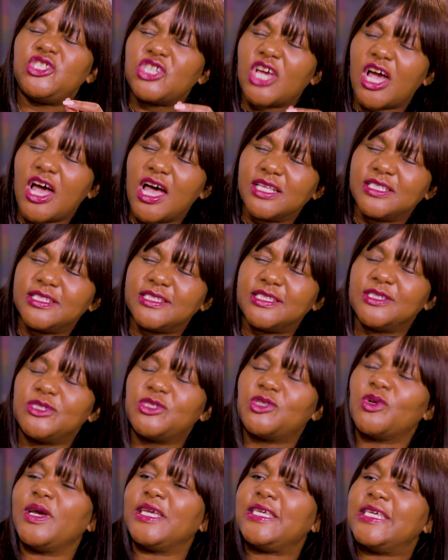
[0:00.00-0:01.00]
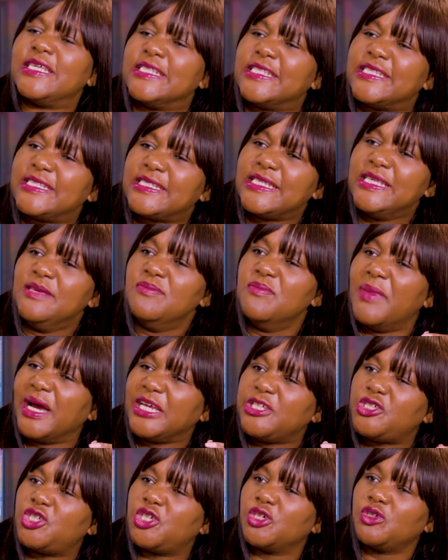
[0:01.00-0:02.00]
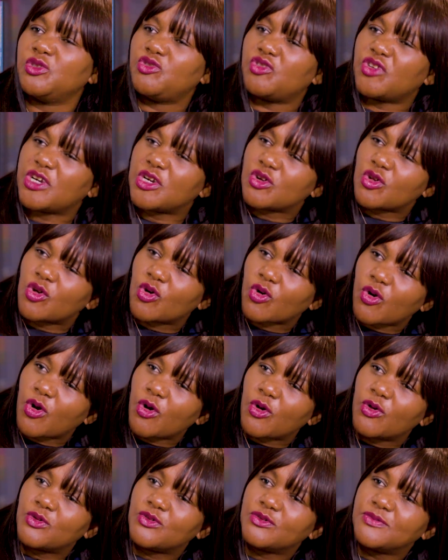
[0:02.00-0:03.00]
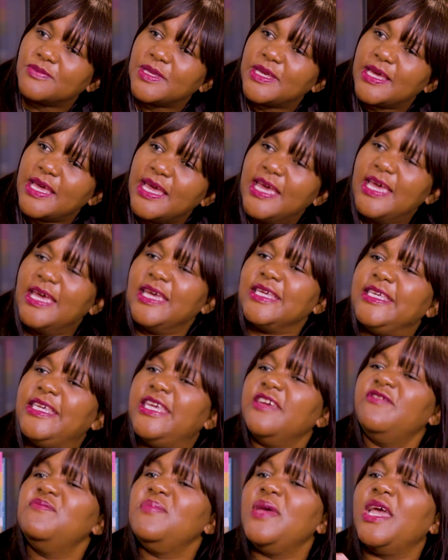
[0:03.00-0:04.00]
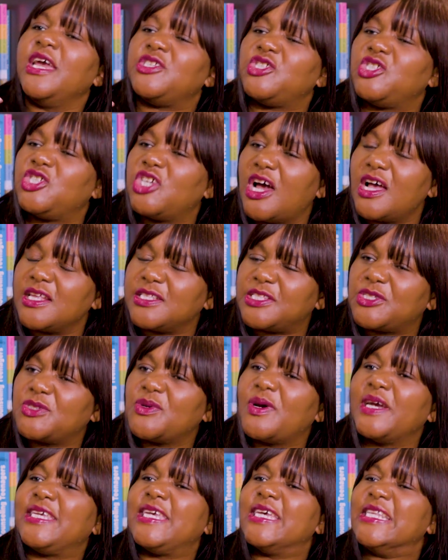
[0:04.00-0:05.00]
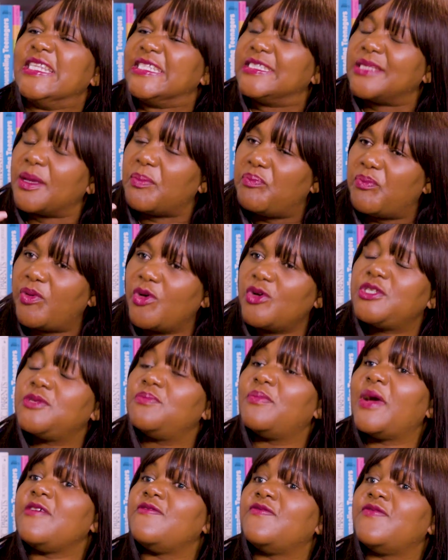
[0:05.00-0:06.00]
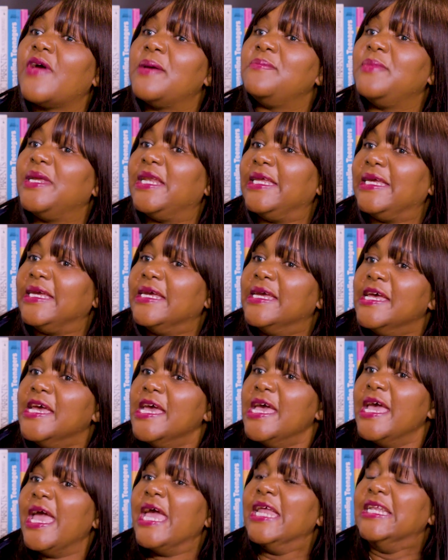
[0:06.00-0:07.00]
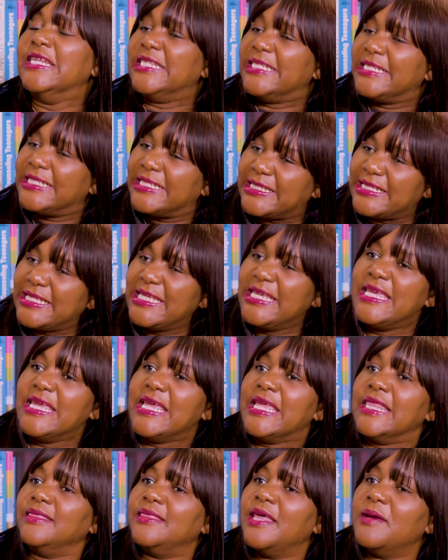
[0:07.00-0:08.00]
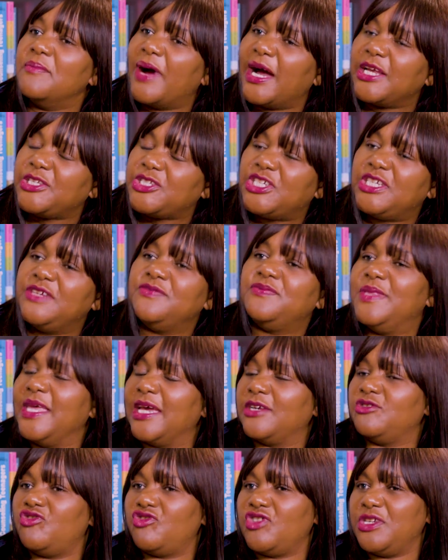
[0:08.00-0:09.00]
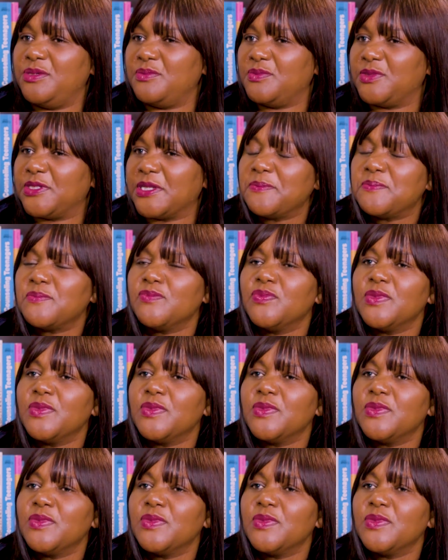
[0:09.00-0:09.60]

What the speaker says: chance so I can see my children grow. Give me a chance so I can support my family and see them achieve their dreams.